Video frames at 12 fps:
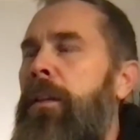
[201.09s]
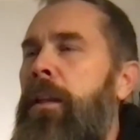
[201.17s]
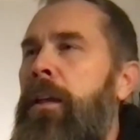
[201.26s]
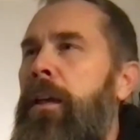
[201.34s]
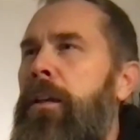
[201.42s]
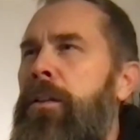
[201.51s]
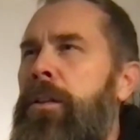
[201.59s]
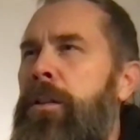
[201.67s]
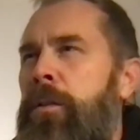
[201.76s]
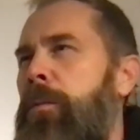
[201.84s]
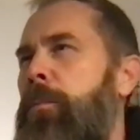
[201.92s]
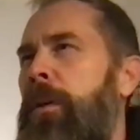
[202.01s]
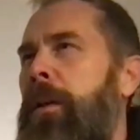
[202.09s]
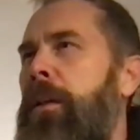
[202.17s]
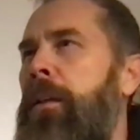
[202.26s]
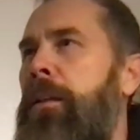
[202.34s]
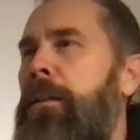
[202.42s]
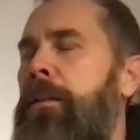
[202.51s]
Then I had a short
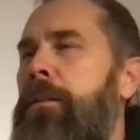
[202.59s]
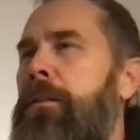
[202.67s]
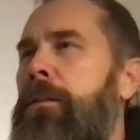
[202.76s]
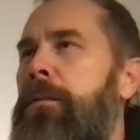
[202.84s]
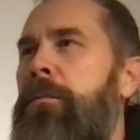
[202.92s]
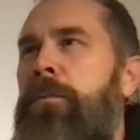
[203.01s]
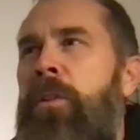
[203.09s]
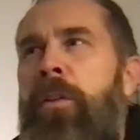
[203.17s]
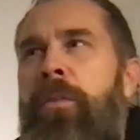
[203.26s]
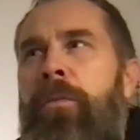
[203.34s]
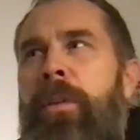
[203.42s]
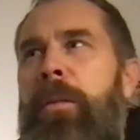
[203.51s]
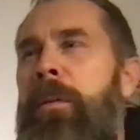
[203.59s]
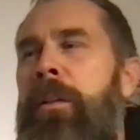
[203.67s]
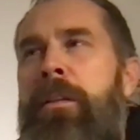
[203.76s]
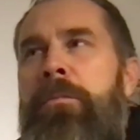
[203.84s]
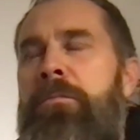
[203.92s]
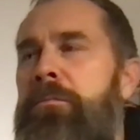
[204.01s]
break of
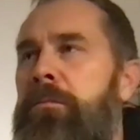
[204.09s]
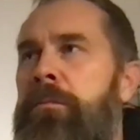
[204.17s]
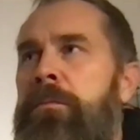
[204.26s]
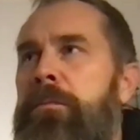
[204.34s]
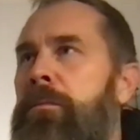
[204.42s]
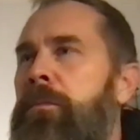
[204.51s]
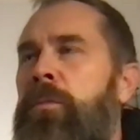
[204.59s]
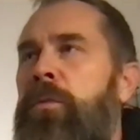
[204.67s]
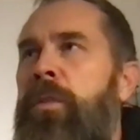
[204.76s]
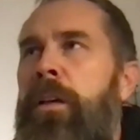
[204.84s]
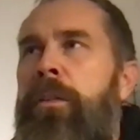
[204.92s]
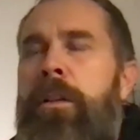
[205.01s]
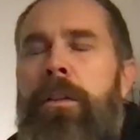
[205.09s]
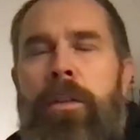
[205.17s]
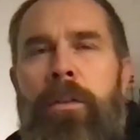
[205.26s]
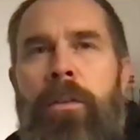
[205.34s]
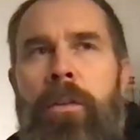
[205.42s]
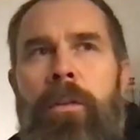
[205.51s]
maybe 5 years
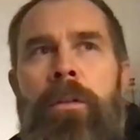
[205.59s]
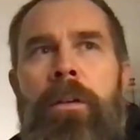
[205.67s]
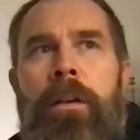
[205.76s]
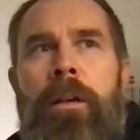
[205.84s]
or so.